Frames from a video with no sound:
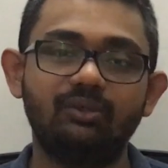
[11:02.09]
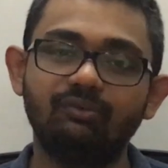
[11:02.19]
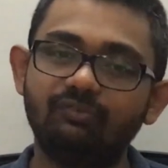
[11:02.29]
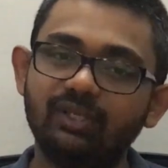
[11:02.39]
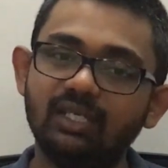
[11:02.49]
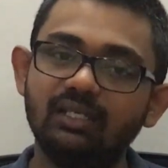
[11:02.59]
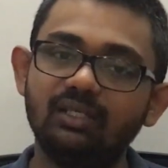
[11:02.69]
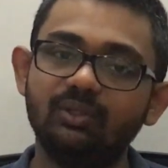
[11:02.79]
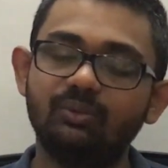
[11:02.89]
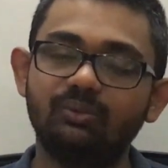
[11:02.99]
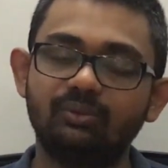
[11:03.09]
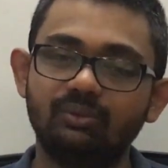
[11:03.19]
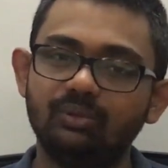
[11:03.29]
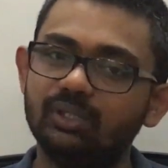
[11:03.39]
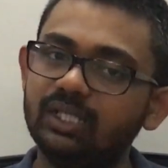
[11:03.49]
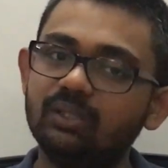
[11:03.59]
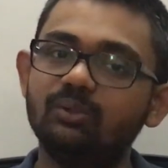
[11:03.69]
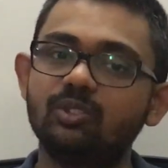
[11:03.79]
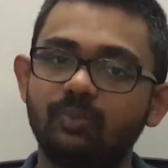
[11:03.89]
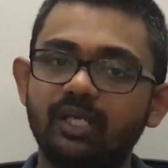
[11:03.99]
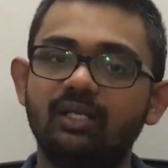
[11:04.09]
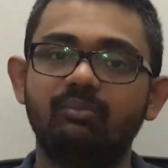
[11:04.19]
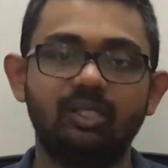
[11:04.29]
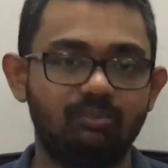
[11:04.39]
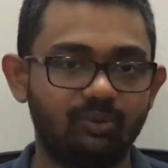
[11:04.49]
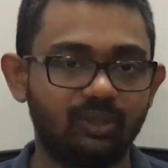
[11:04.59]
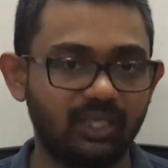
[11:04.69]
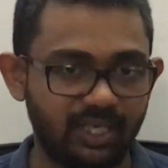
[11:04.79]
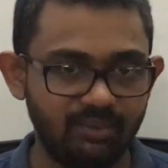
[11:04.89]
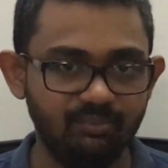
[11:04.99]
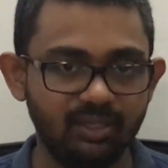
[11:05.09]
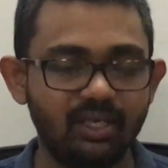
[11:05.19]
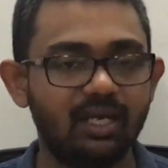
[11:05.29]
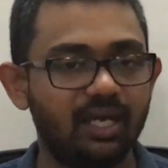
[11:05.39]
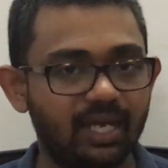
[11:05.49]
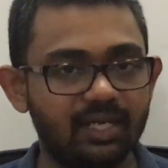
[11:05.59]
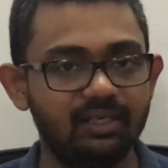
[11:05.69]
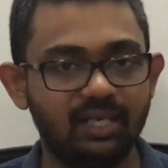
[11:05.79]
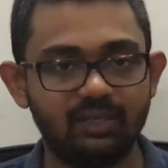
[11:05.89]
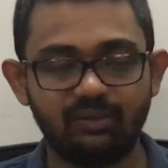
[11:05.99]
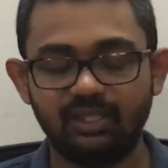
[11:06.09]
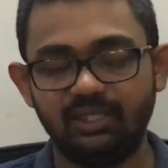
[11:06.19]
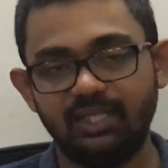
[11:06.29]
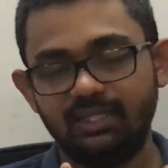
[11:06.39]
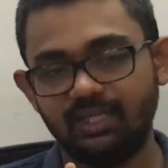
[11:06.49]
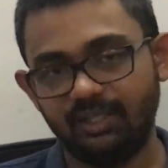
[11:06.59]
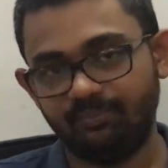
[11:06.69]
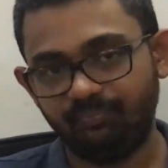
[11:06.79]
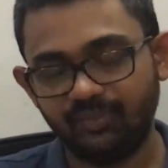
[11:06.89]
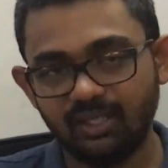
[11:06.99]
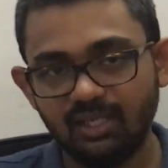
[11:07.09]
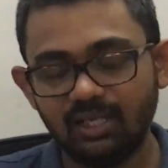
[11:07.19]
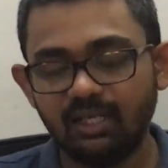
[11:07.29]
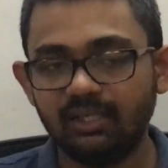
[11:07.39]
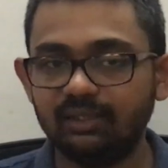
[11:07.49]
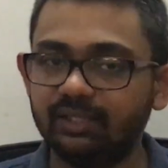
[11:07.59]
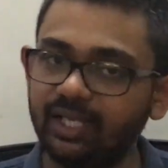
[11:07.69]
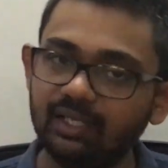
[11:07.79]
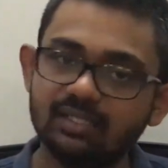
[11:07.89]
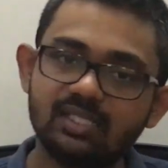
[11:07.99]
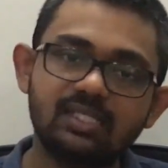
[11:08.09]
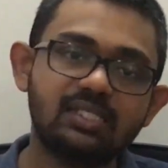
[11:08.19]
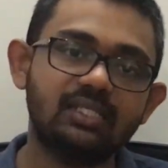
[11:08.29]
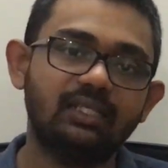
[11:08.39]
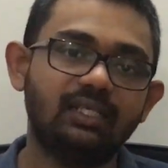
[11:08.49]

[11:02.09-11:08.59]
you feel you need to spend a bit more time, and allocate that time. Next,